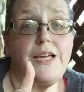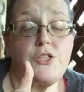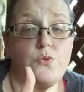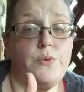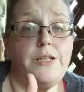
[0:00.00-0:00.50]

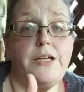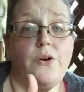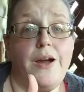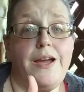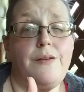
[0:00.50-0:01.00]
It's really
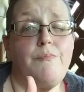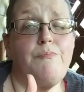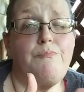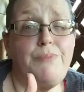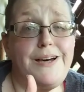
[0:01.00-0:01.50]
great,
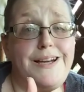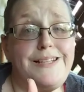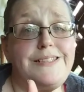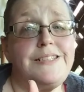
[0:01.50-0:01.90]
but